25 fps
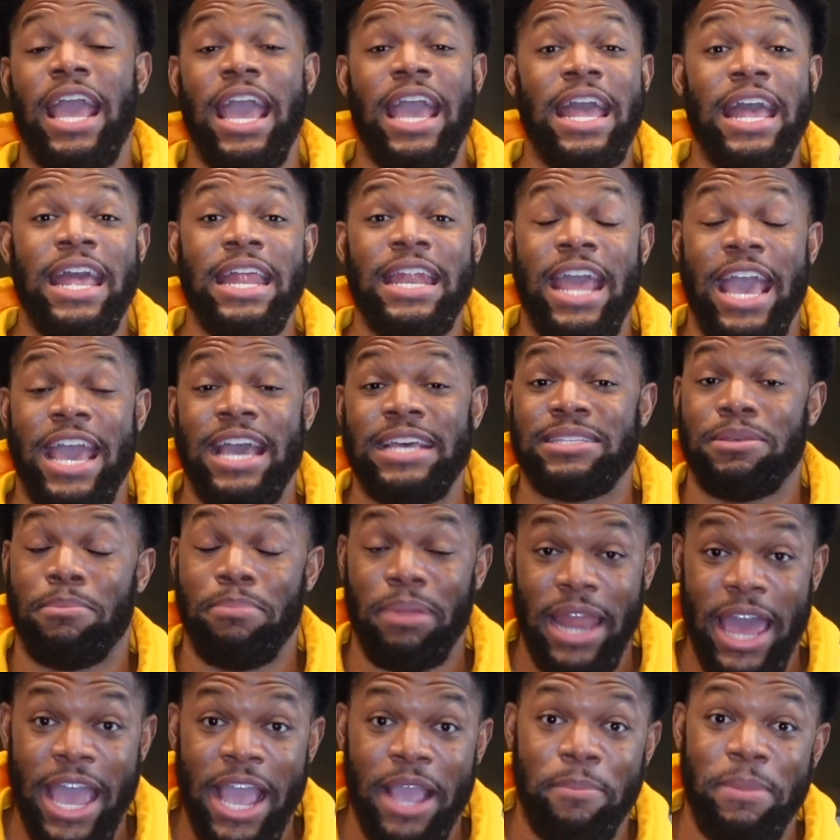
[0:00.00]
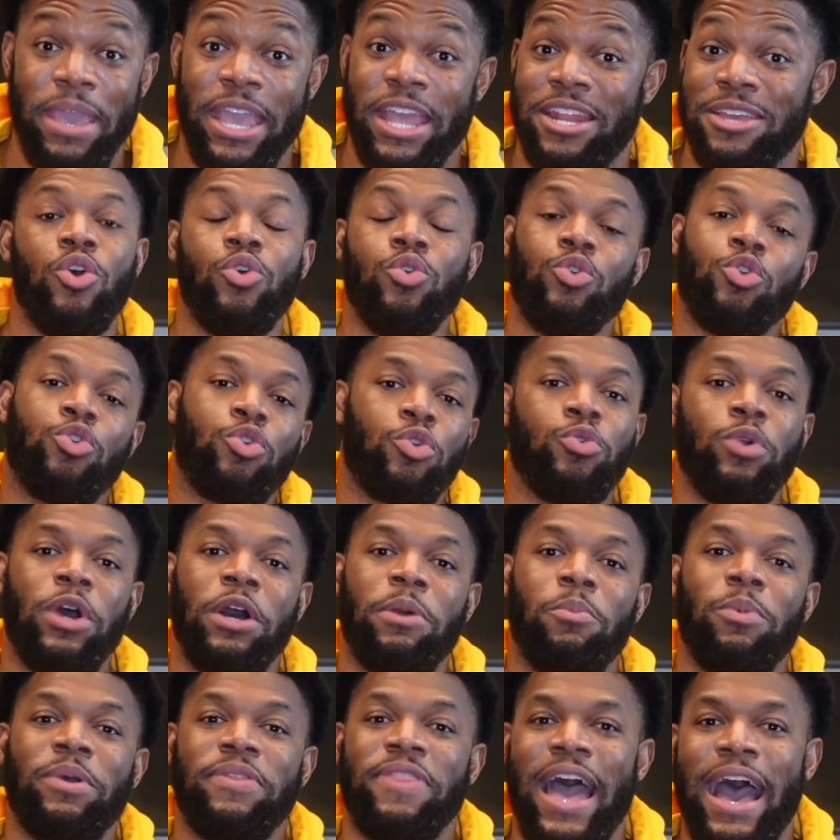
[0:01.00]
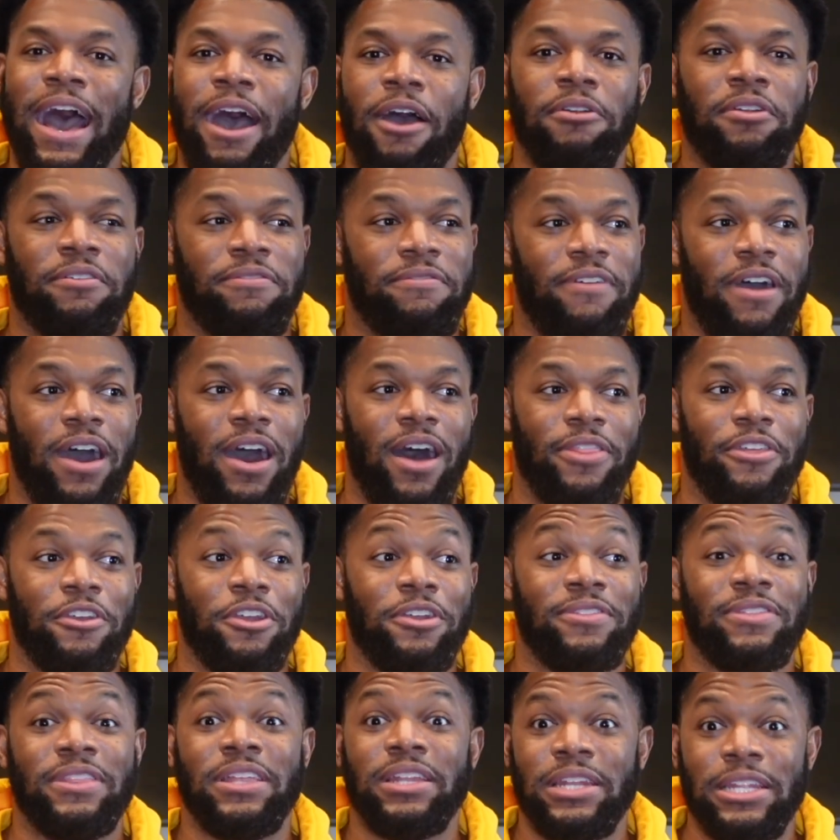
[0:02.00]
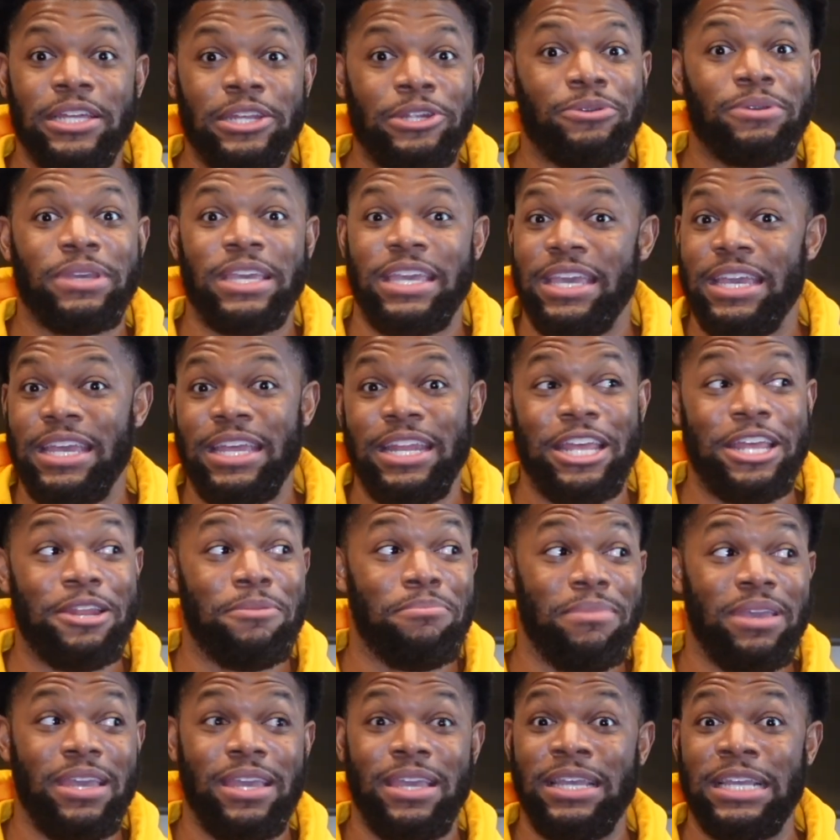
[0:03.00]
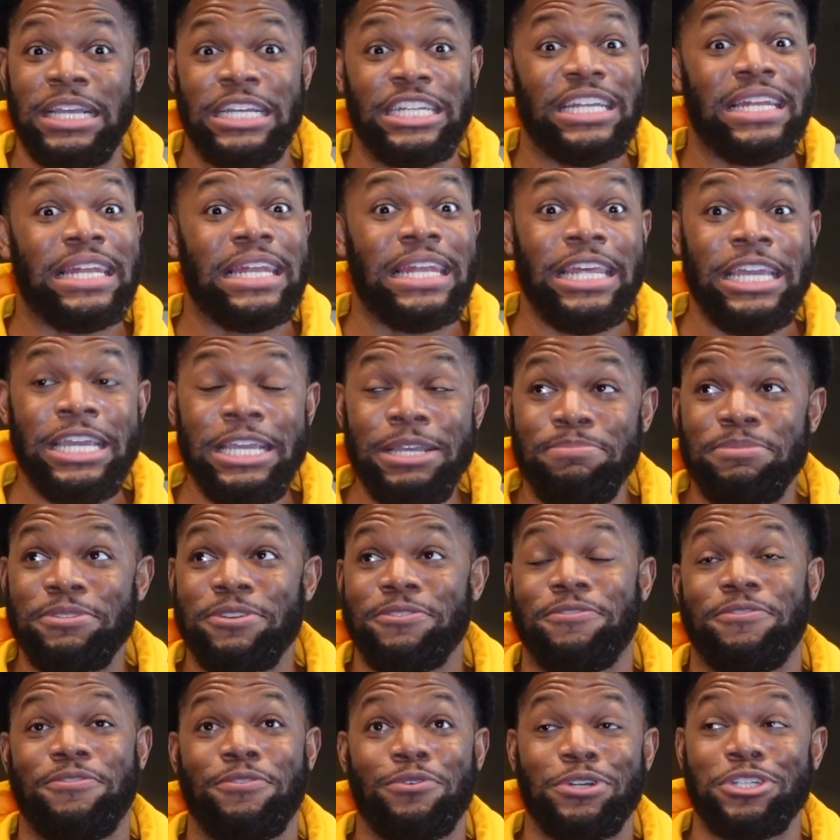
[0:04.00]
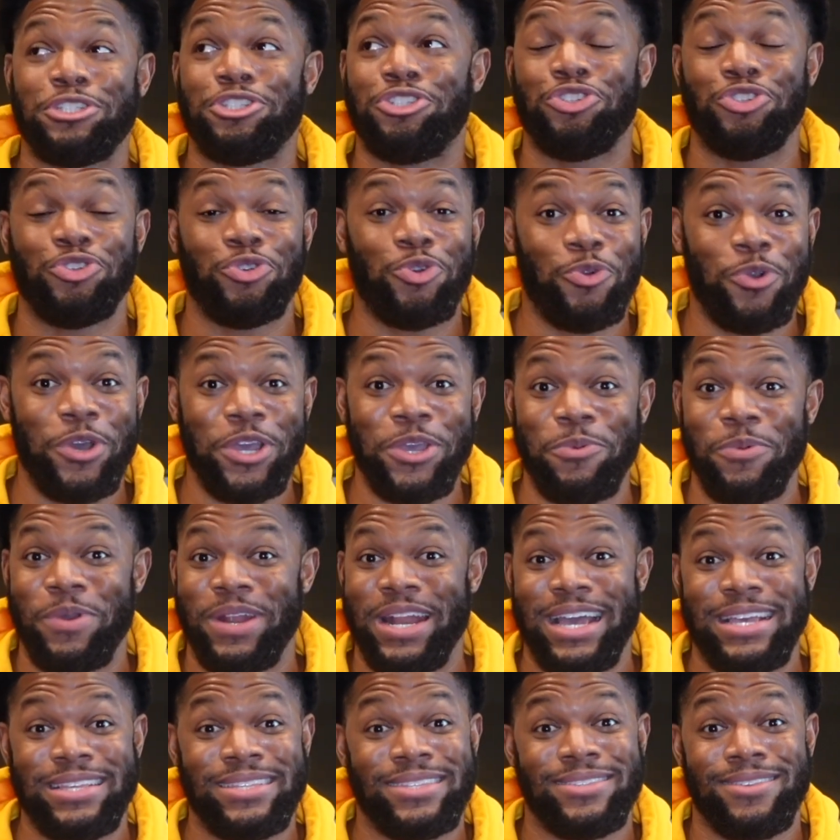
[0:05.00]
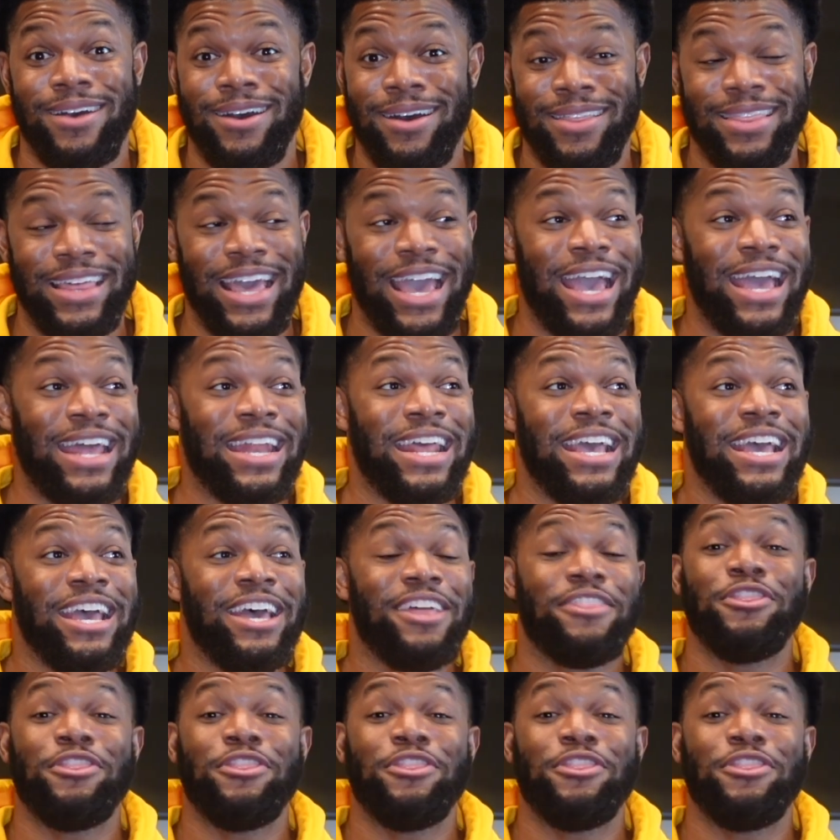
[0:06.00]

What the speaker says: And as a Black man who grew up without a father, the little kid in me leaped for joy when I saw that.